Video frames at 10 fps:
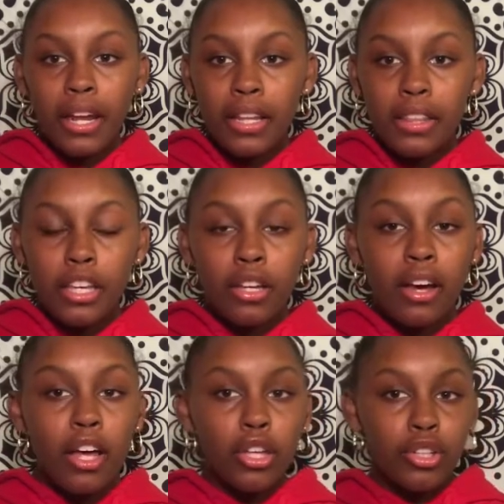anything
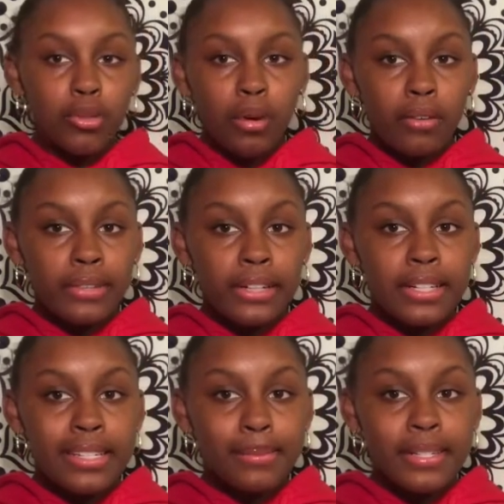you want for
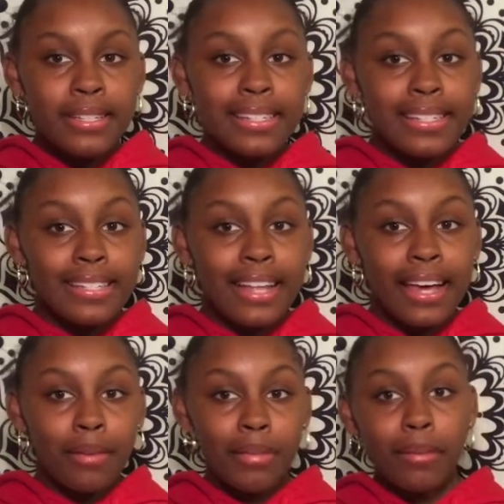Christmas, because
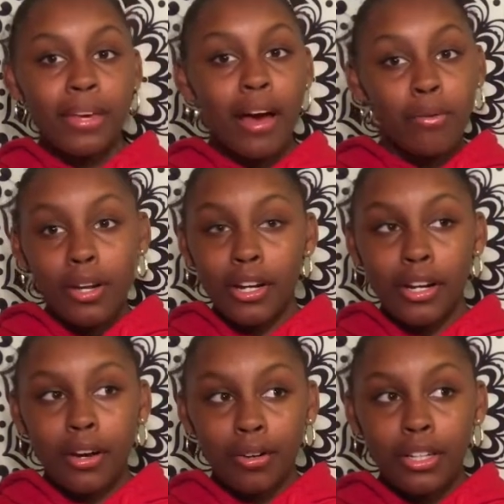like maybe I want to
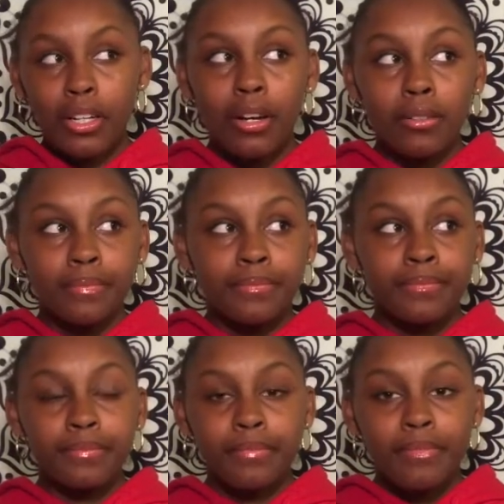know, you know.
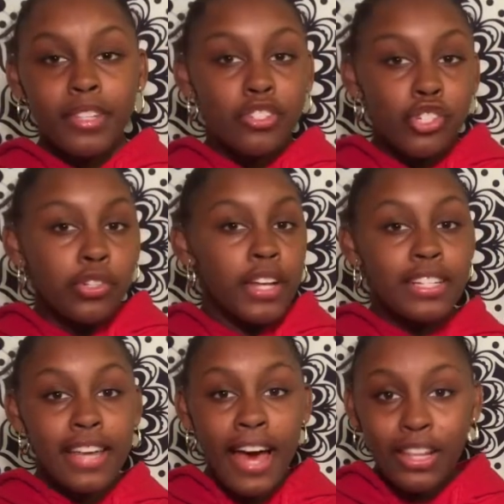It's too late
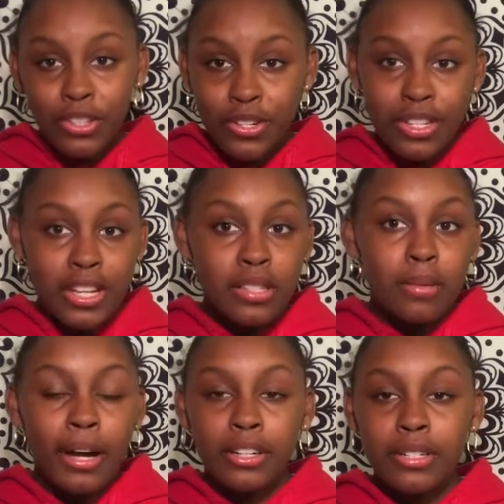to add those things to
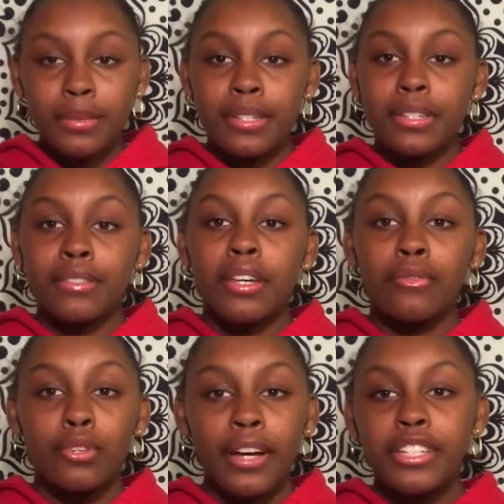my Christmas list if
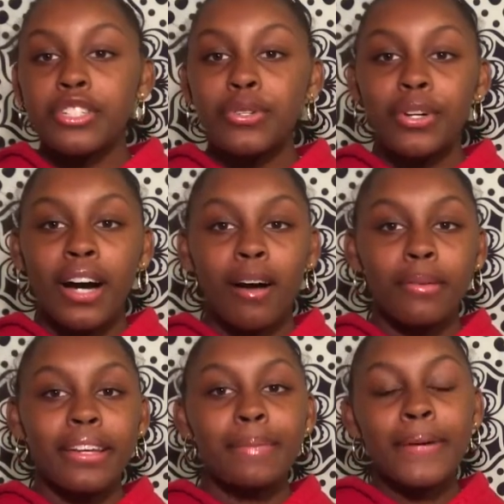you guys do
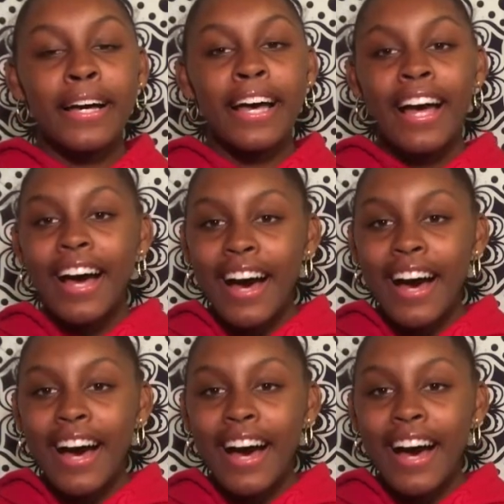comment. But